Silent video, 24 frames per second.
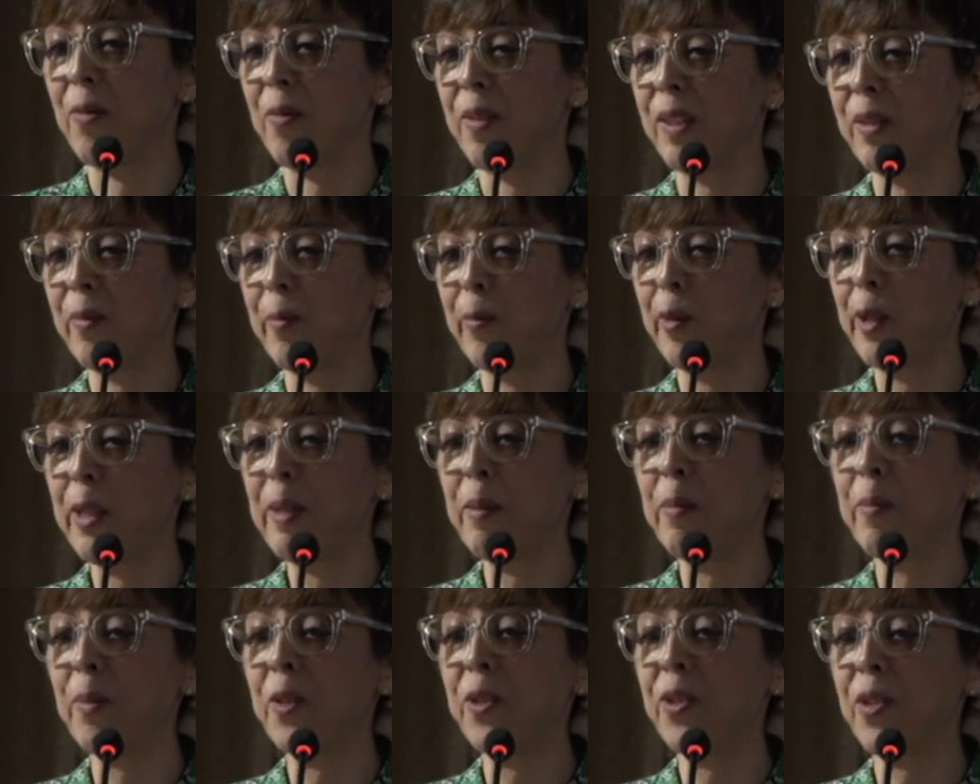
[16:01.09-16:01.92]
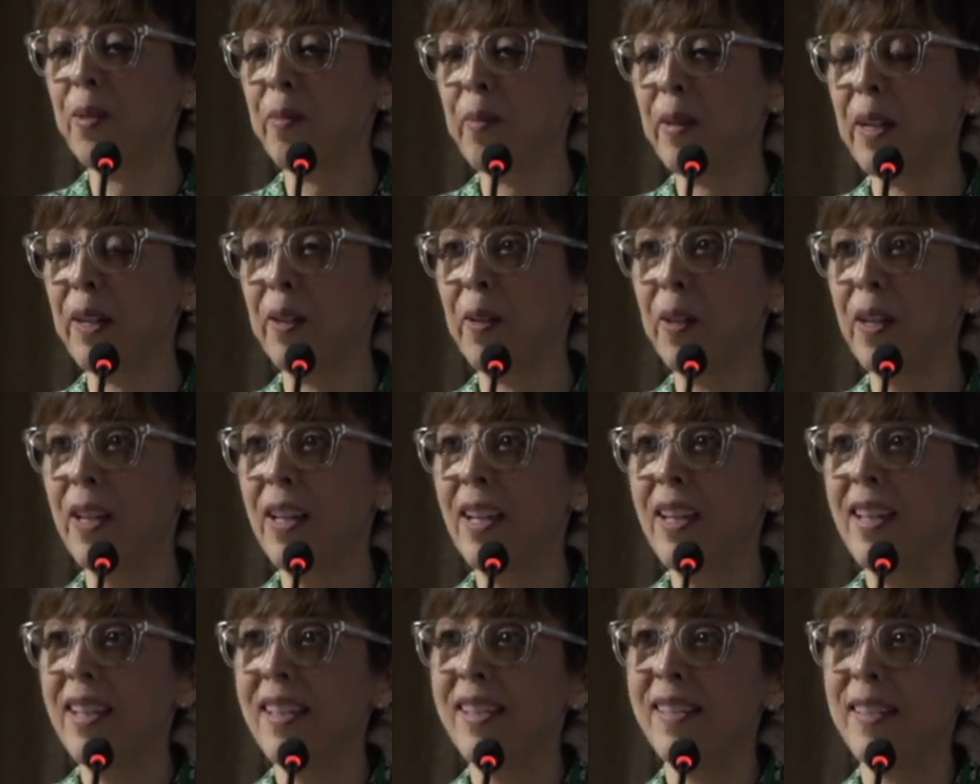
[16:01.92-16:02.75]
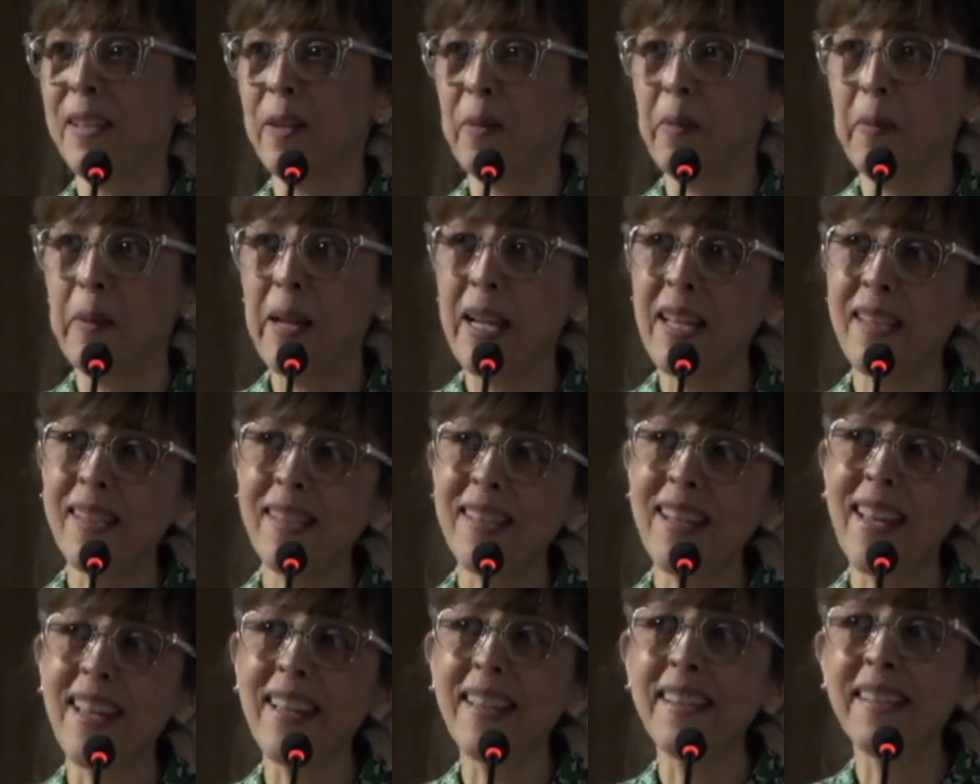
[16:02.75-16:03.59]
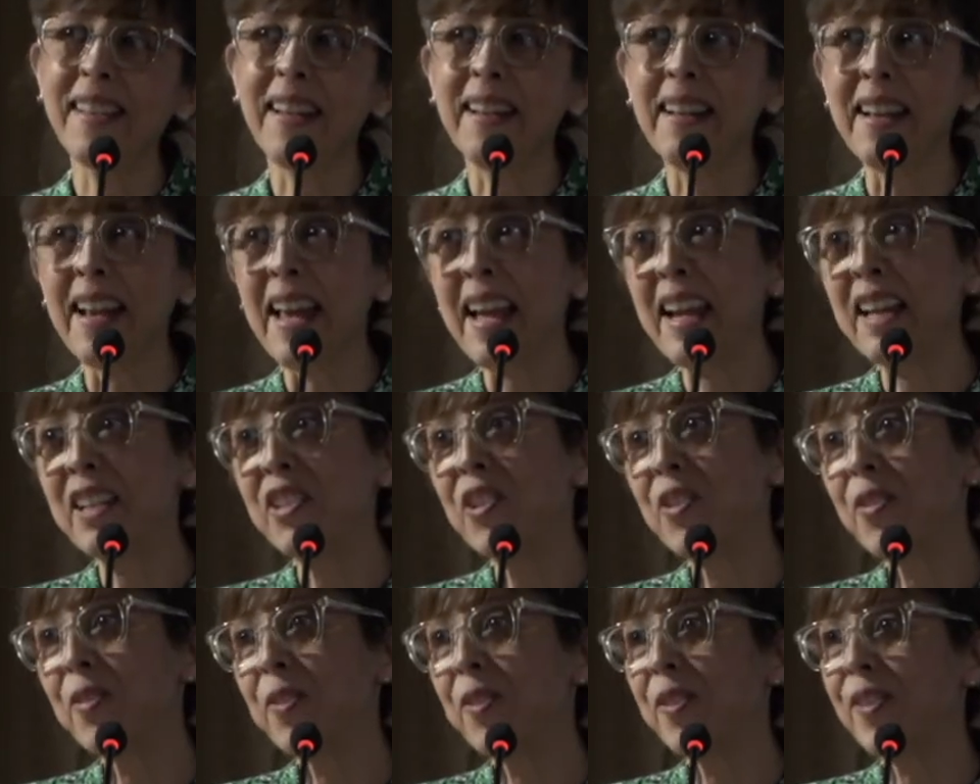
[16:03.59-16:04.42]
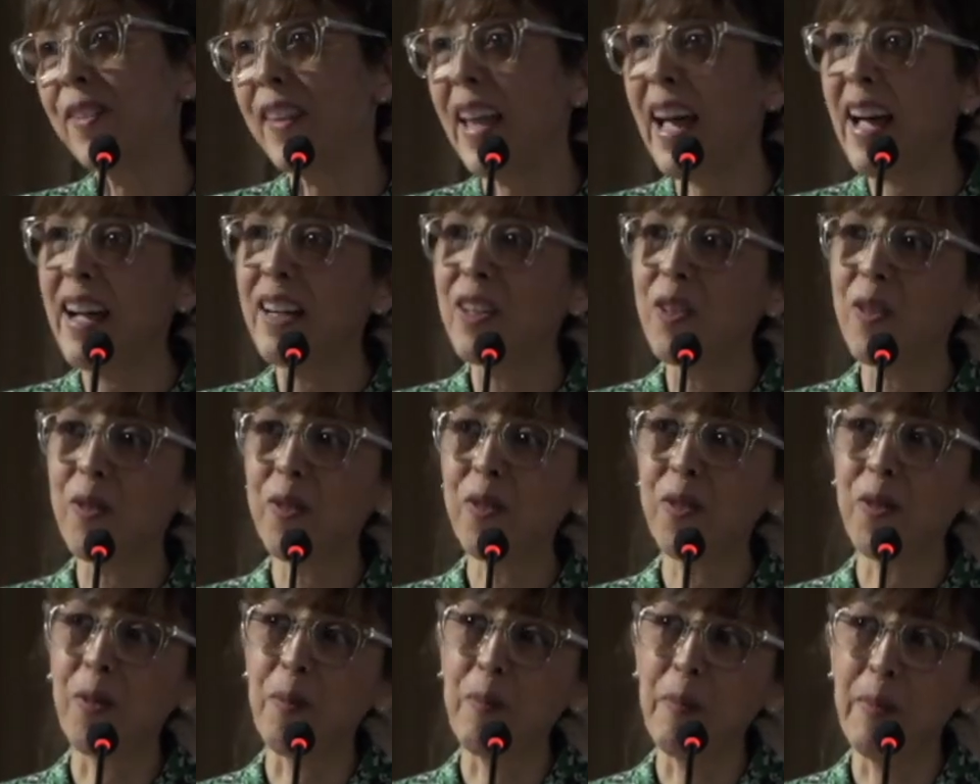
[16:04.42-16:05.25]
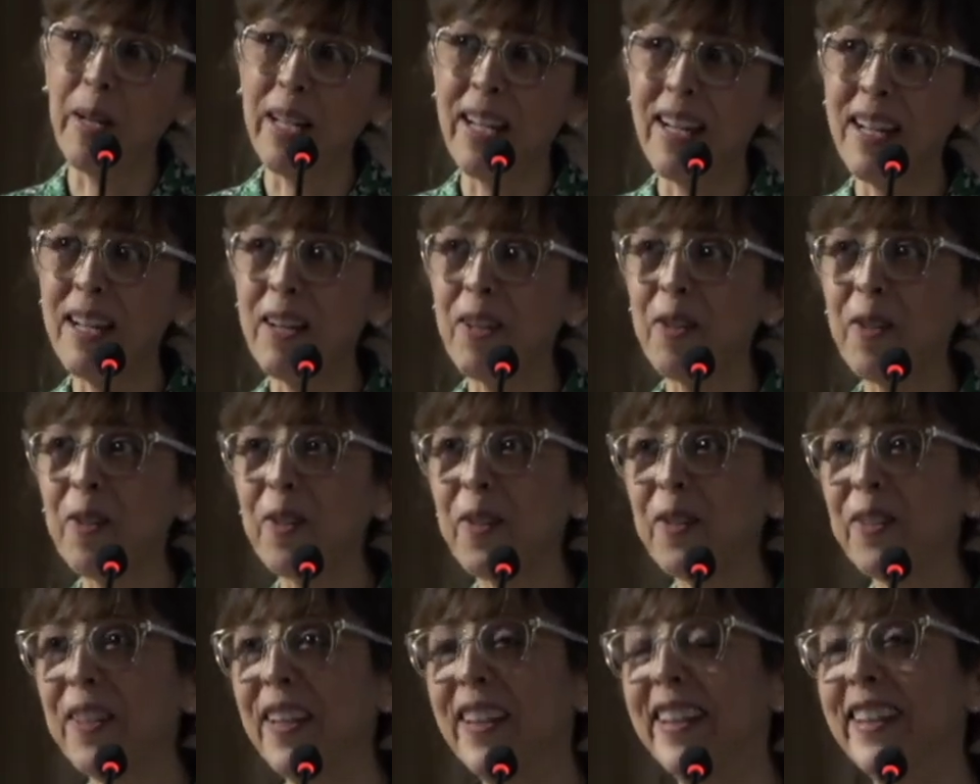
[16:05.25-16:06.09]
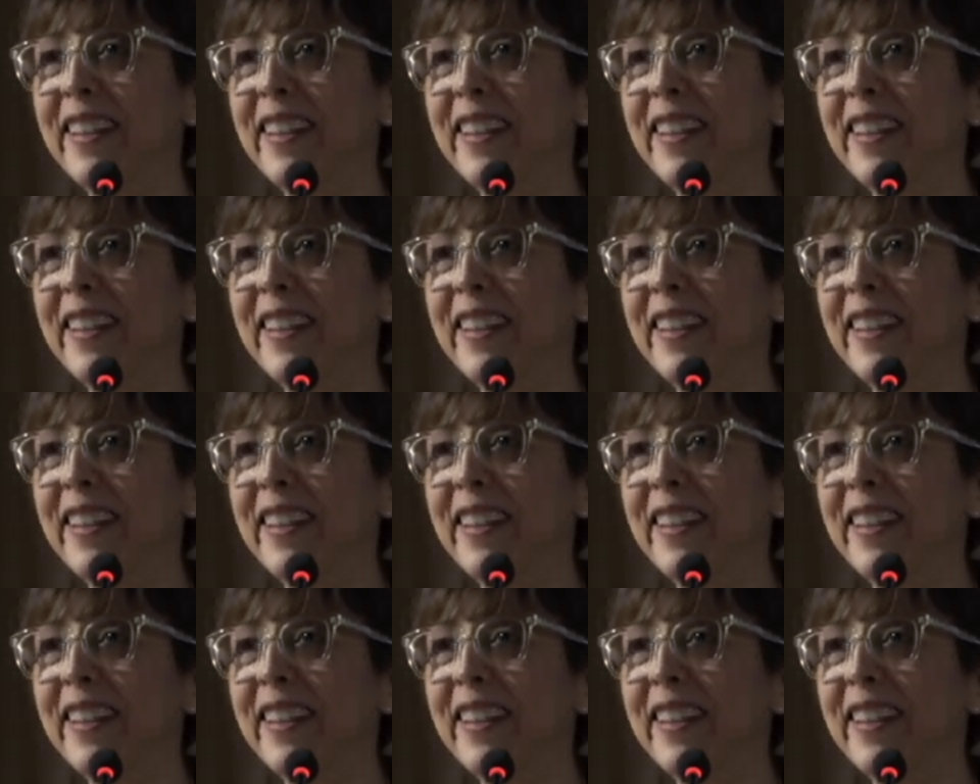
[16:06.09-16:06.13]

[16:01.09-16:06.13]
was pretty much about cervezas and nachos, tacos, sombreros,